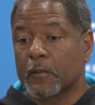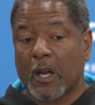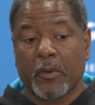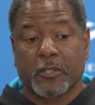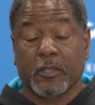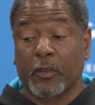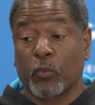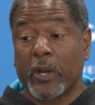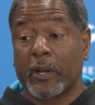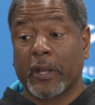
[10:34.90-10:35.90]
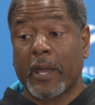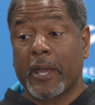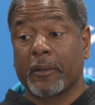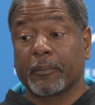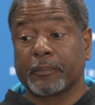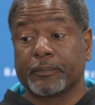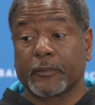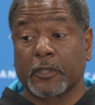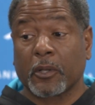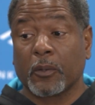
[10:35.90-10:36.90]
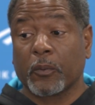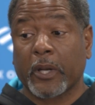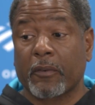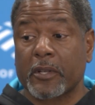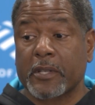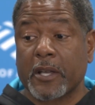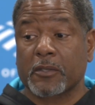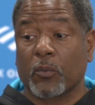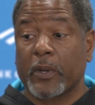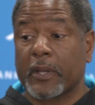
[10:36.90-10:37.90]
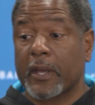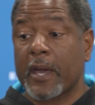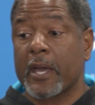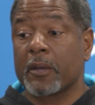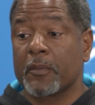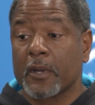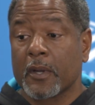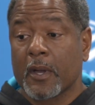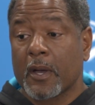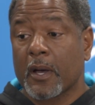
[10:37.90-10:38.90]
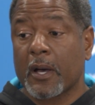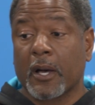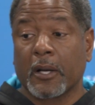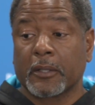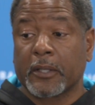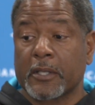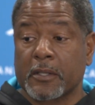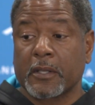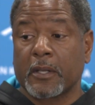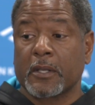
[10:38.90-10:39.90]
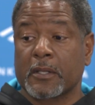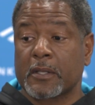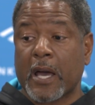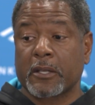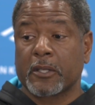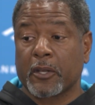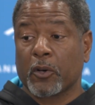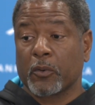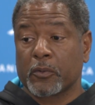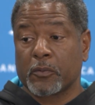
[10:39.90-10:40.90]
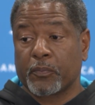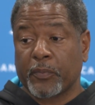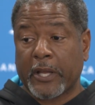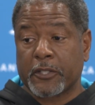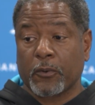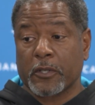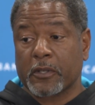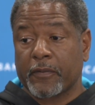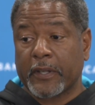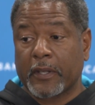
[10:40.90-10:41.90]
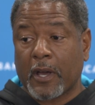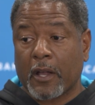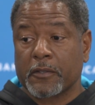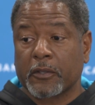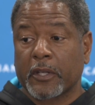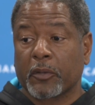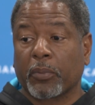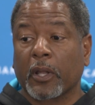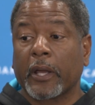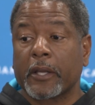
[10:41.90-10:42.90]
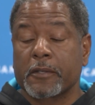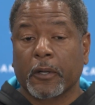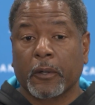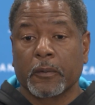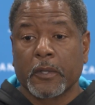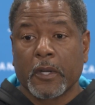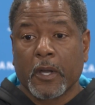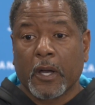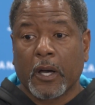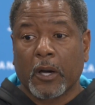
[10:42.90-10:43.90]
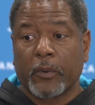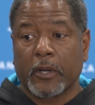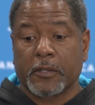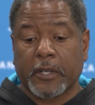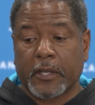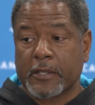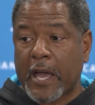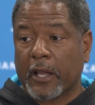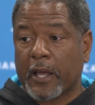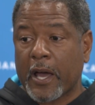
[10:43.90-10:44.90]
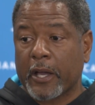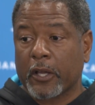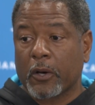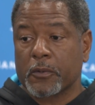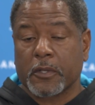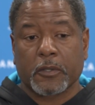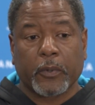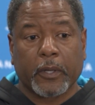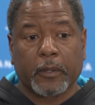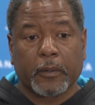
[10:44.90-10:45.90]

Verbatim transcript: I'm interested in winning the game. So whatever it takes to win the game, uh, it's it's not you know pay $250 and you get to play. So uh, we're going to see exactly how it goes this week.